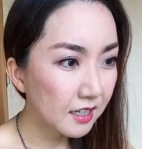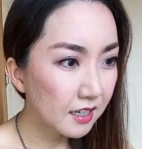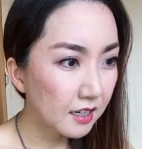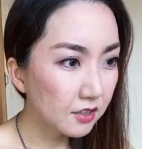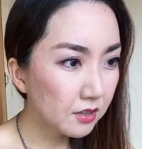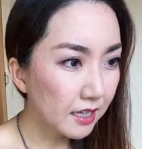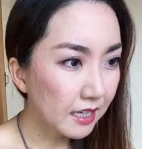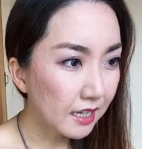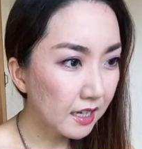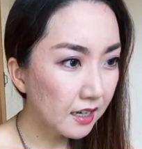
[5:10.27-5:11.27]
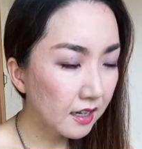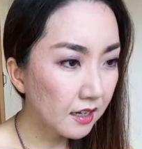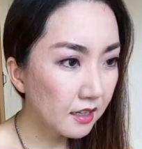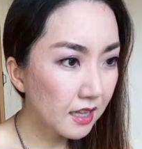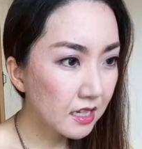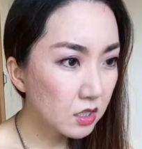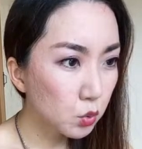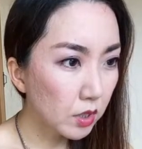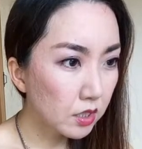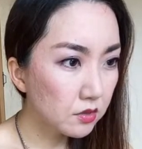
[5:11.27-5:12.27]
I don't like it. Last
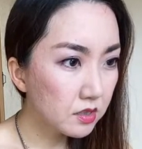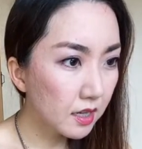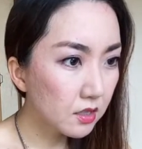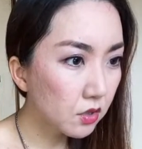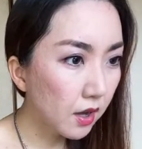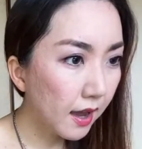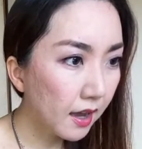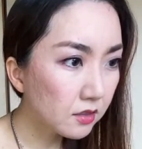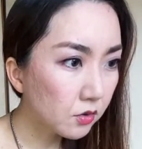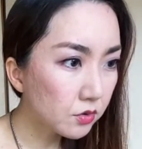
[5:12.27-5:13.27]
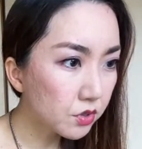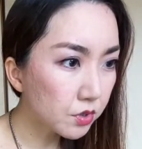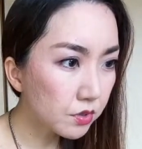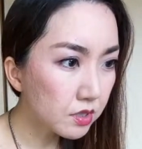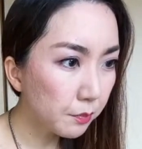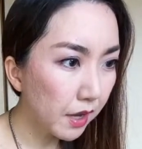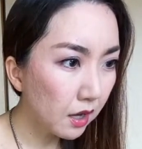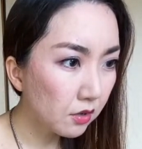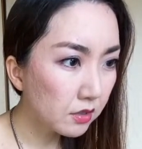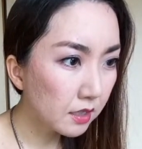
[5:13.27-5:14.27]
week you said you had concerns
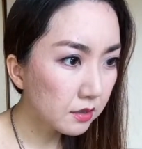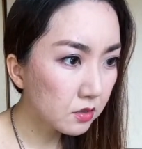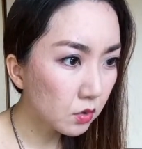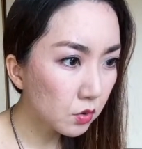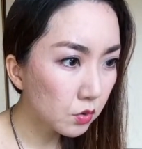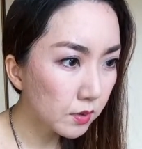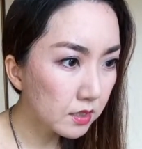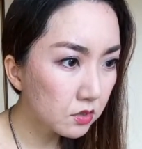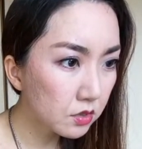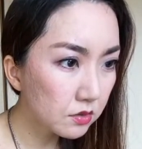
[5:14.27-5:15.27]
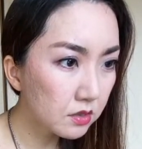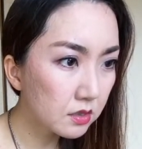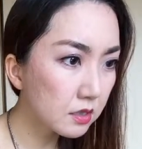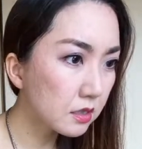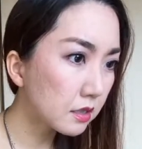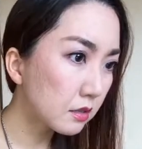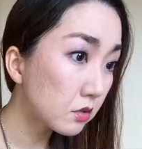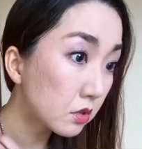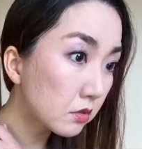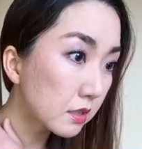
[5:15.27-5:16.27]
about Candace Owens. Do
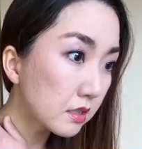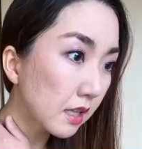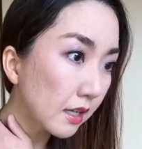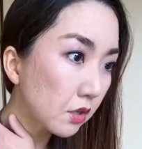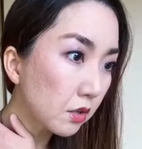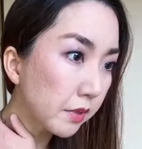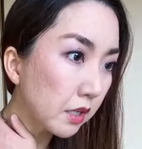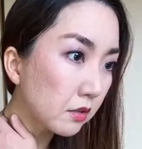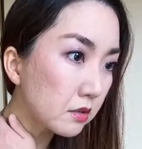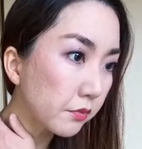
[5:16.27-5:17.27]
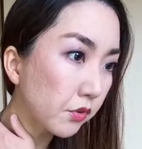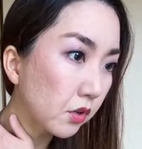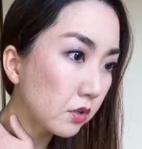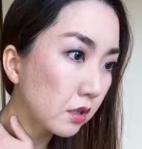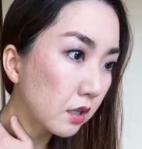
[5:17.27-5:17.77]
you dislike her because of her